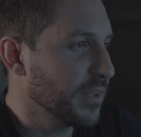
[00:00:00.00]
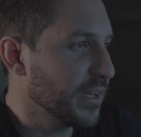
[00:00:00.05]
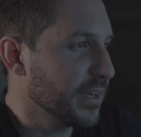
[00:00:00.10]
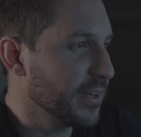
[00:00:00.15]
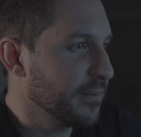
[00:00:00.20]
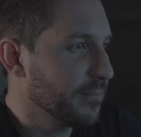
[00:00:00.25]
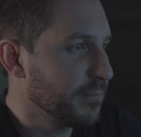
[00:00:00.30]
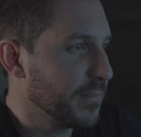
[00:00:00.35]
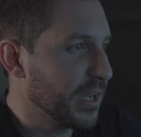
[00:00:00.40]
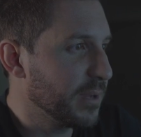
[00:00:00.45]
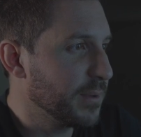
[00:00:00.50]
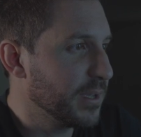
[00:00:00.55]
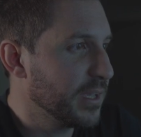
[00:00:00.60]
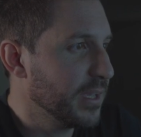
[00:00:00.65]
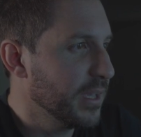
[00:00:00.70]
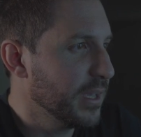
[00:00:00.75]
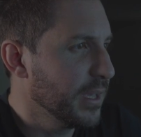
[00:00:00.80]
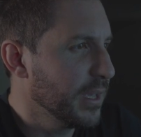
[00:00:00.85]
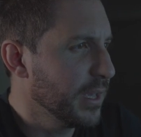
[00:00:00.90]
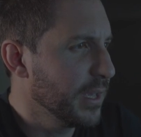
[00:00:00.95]
there maybe.
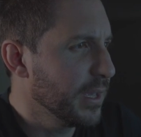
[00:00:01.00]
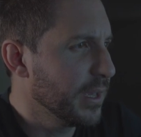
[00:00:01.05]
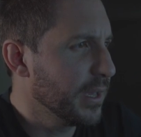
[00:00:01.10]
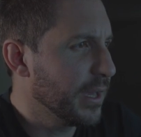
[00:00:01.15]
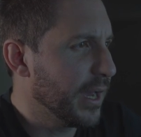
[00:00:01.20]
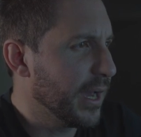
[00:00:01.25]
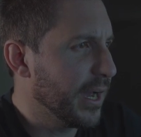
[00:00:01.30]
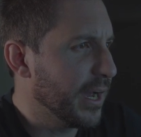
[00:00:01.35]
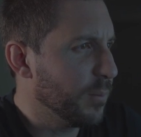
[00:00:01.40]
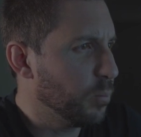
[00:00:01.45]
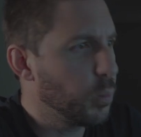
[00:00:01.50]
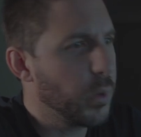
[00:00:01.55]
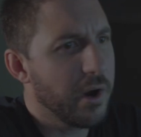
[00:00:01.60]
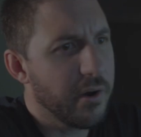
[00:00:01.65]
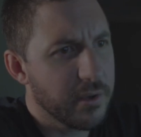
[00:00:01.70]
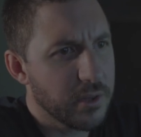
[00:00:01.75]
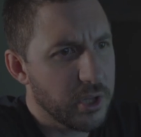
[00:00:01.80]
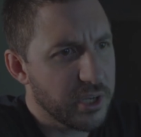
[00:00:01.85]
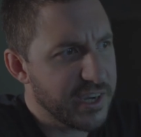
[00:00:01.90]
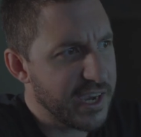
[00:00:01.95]

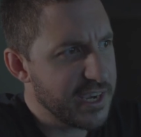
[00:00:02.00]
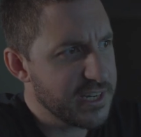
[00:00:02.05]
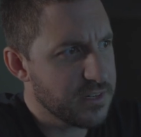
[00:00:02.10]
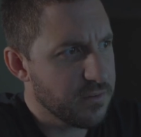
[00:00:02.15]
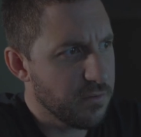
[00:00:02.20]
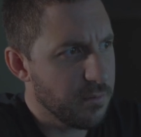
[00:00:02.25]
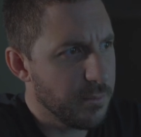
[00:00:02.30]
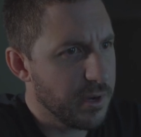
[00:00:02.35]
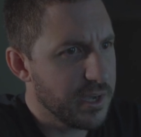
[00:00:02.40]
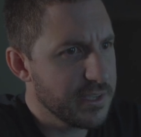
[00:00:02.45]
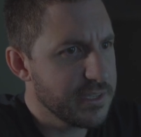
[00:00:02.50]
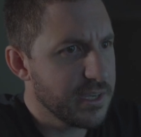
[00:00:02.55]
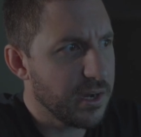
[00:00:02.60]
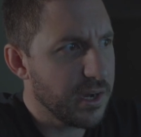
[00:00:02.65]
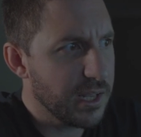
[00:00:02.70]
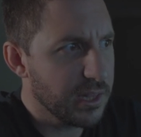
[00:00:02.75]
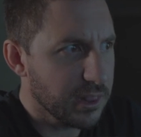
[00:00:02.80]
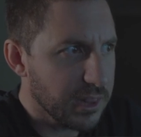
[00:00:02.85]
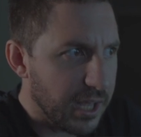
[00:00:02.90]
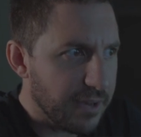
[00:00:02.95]
Wearing location
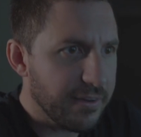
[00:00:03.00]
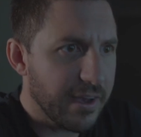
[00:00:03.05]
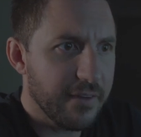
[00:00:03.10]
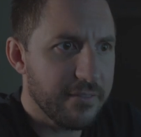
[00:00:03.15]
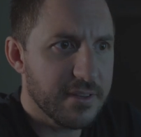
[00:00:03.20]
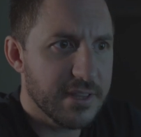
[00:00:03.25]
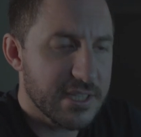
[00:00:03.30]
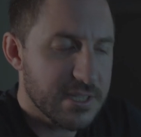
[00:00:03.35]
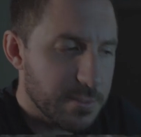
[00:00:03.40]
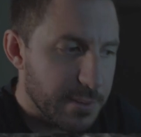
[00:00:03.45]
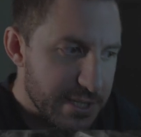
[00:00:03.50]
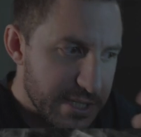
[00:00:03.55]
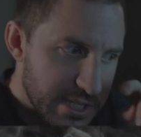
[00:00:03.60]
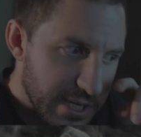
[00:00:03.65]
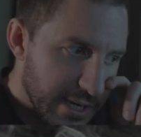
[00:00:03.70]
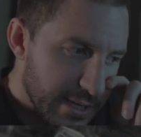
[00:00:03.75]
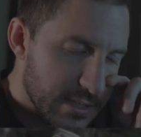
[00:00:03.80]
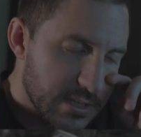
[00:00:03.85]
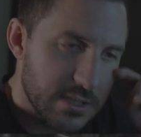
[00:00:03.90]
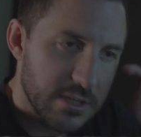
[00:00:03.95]
reminder, I love having this one
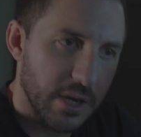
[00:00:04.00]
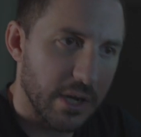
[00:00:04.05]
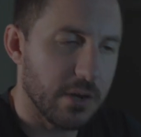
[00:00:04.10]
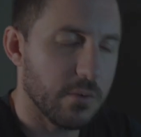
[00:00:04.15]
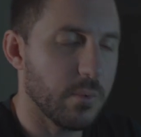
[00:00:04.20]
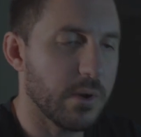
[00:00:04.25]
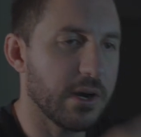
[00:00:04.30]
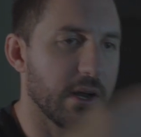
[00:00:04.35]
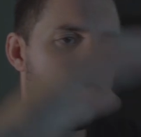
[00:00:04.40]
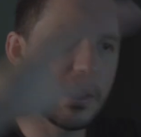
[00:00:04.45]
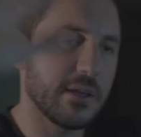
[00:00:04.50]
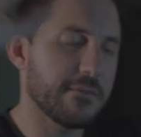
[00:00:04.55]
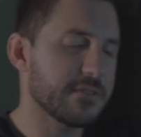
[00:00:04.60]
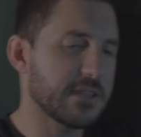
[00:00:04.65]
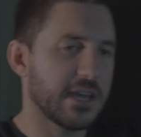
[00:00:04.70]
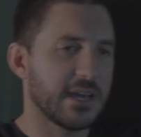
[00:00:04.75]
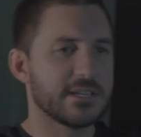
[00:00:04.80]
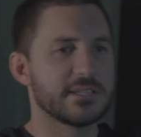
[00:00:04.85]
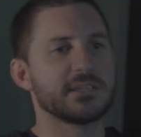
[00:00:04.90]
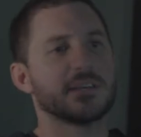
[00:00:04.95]
checked. So when I lift
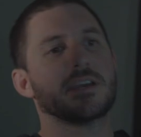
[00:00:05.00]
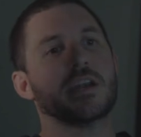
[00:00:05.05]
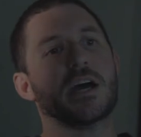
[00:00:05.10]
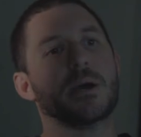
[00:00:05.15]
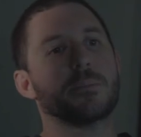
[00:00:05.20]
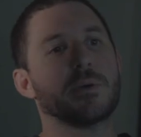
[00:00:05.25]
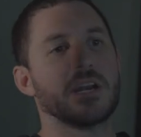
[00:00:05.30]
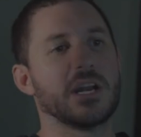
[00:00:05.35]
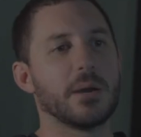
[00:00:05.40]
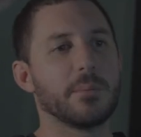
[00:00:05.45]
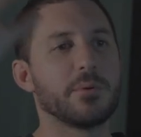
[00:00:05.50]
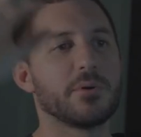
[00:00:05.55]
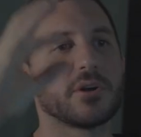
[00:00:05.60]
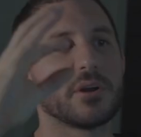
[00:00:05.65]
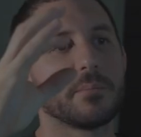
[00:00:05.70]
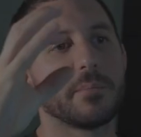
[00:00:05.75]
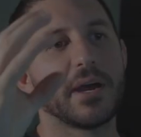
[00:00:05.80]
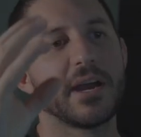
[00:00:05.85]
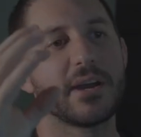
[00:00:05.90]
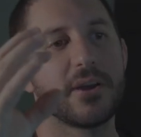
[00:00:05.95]
the headset up and I
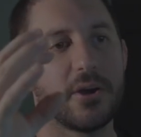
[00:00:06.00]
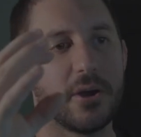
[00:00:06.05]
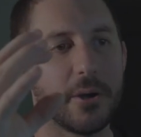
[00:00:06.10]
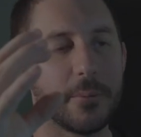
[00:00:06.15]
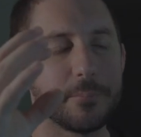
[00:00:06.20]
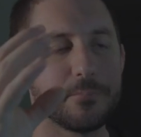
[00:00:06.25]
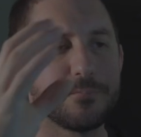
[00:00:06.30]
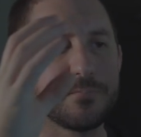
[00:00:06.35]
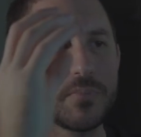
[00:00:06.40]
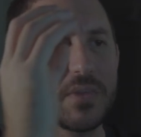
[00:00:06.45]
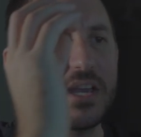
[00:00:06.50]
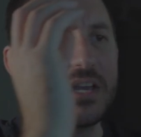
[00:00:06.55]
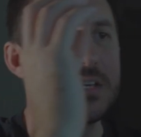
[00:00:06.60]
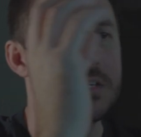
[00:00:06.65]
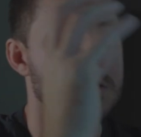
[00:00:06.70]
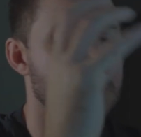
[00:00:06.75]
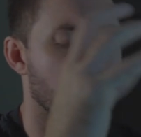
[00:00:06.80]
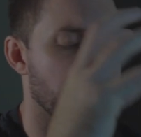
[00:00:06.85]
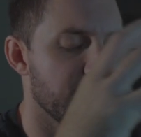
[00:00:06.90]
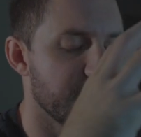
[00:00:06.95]
put it back on,
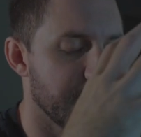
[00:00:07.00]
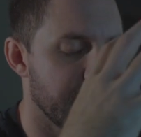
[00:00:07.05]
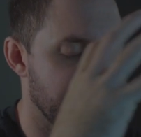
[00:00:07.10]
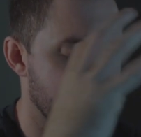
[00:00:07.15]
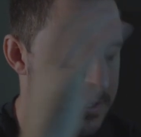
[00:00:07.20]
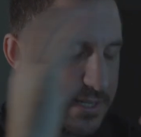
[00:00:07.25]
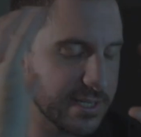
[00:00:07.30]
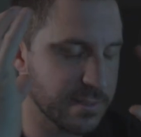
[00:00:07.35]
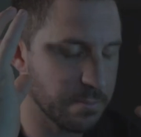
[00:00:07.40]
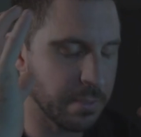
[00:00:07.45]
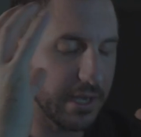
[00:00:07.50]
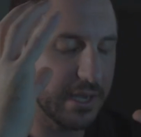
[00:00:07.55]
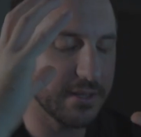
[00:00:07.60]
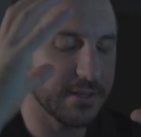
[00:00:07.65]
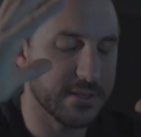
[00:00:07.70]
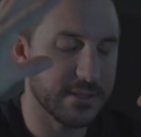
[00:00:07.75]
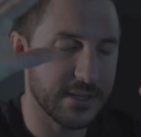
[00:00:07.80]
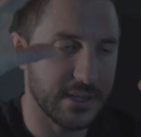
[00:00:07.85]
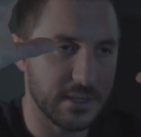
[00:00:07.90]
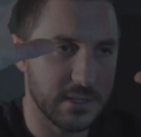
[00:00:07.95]
it shows me a display
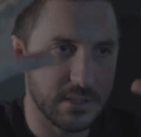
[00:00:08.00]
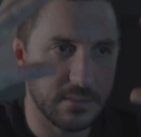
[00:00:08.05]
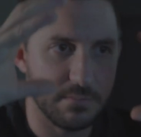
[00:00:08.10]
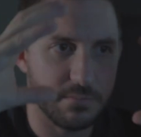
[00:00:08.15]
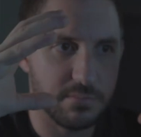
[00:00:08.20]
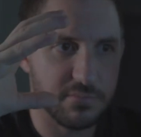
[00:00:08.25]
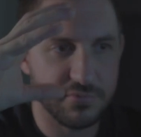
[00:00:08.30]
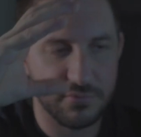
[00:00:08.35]
that says